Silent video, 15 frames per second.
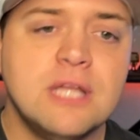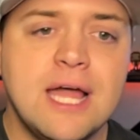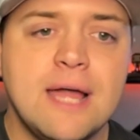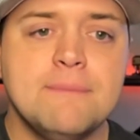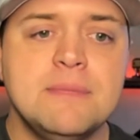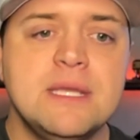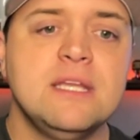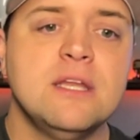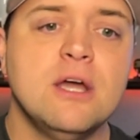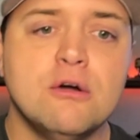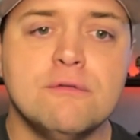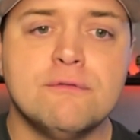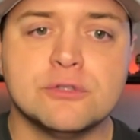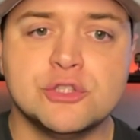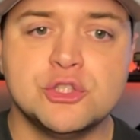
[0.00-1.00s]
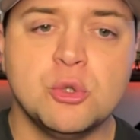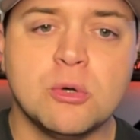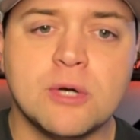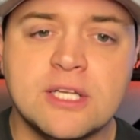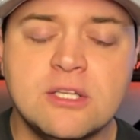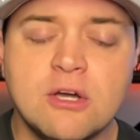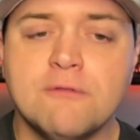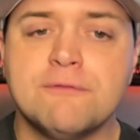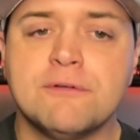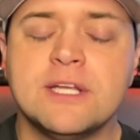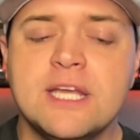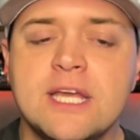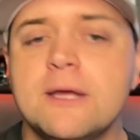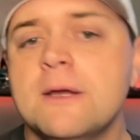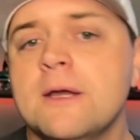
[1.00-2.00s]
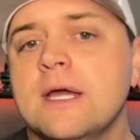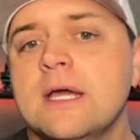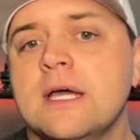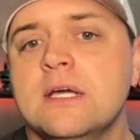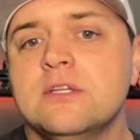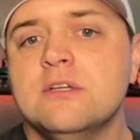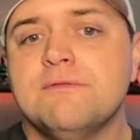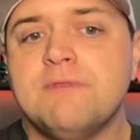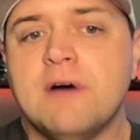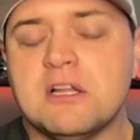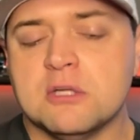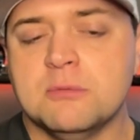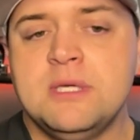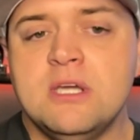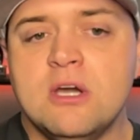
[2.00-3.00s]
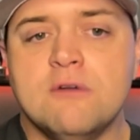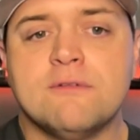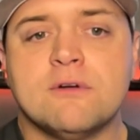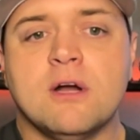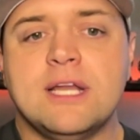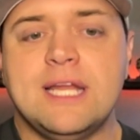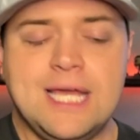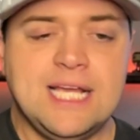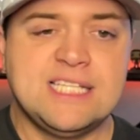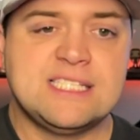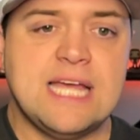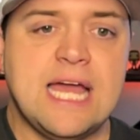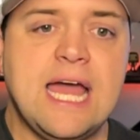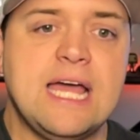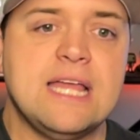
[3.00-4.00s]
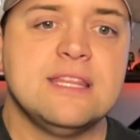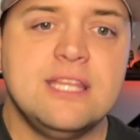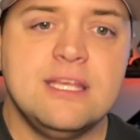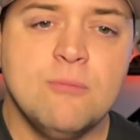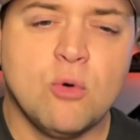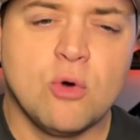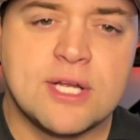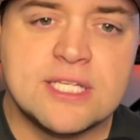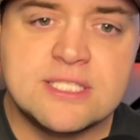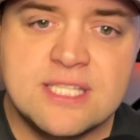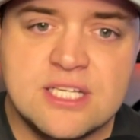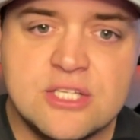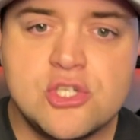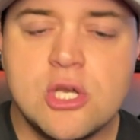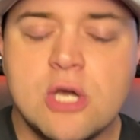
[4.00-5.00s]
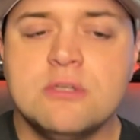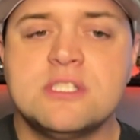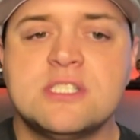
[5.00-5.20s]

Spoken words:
let me know for sure. And don't forget to follow me over on X at the Morgan T Show.